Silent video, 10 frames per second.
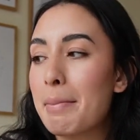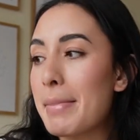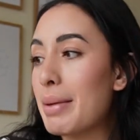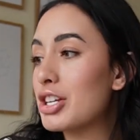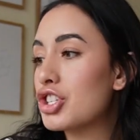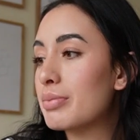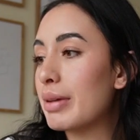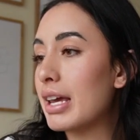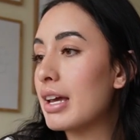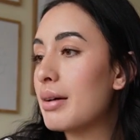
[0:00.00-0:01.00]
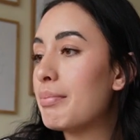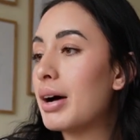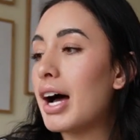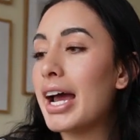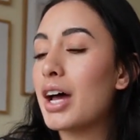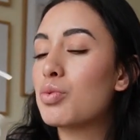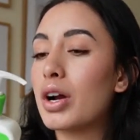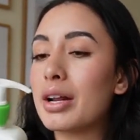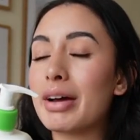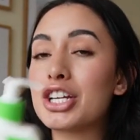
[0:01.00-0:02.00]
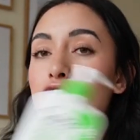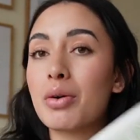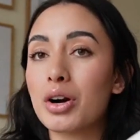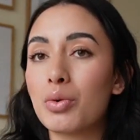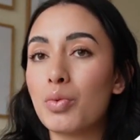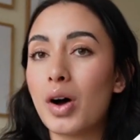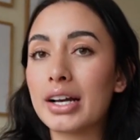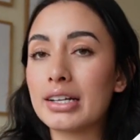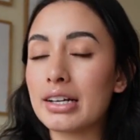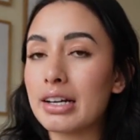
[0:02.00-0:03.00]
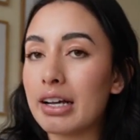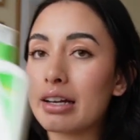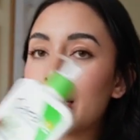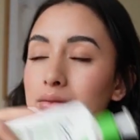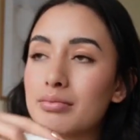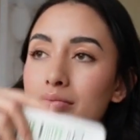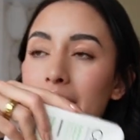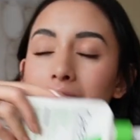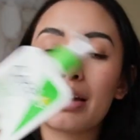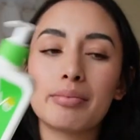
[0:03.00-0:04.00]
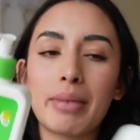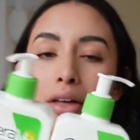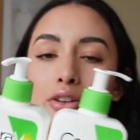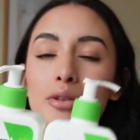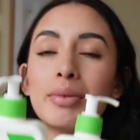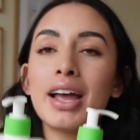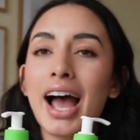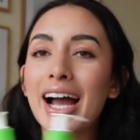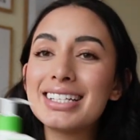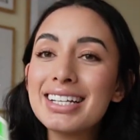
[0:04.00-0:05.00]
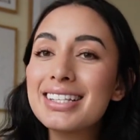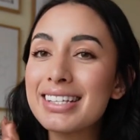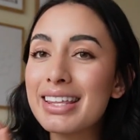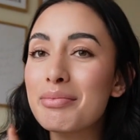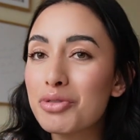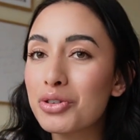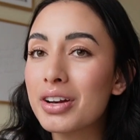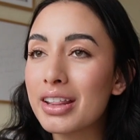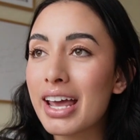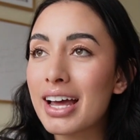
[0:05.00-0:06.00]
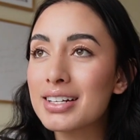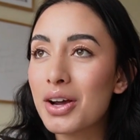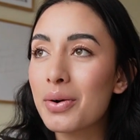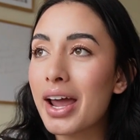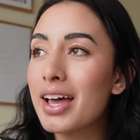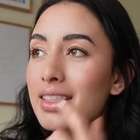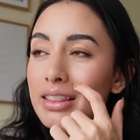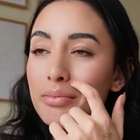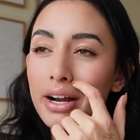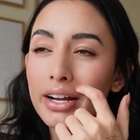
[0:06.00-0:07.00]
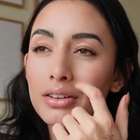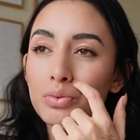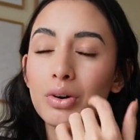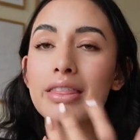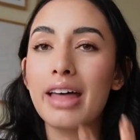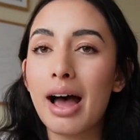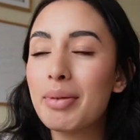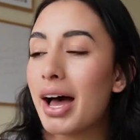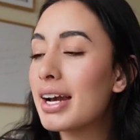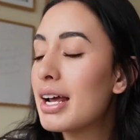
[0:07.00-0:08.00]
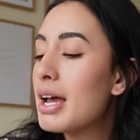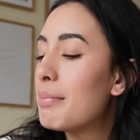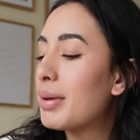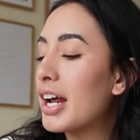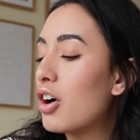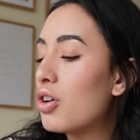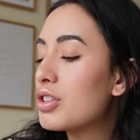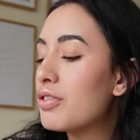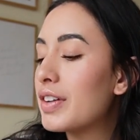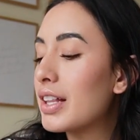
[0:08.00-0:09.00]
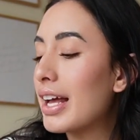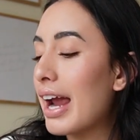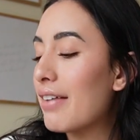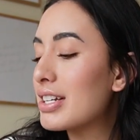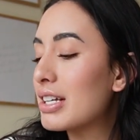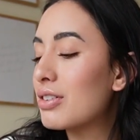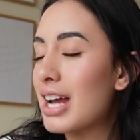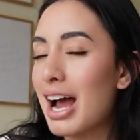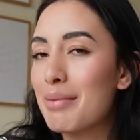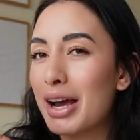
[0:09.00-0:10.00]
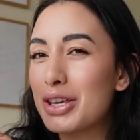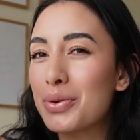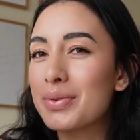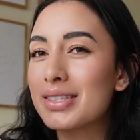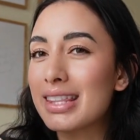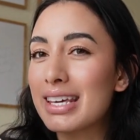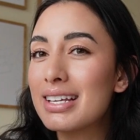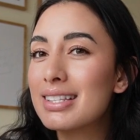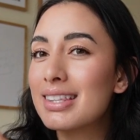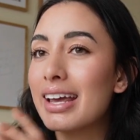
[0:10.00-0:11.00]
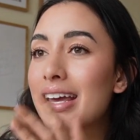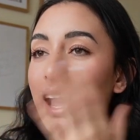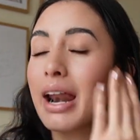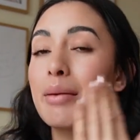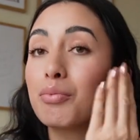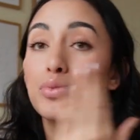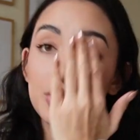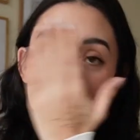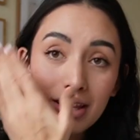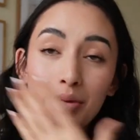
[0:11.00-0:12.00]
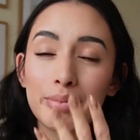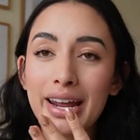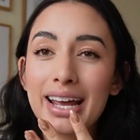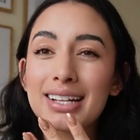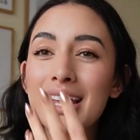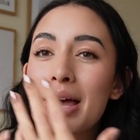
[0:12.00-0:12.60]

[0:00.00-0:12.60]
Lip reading: Maybe it's just me, but I had one in my shower, one in my bathroom. I did see them through to the end, okay? Like the breakouts weren't that bad, but I also feel like every single time I use these, like, and I'm using them with my hands,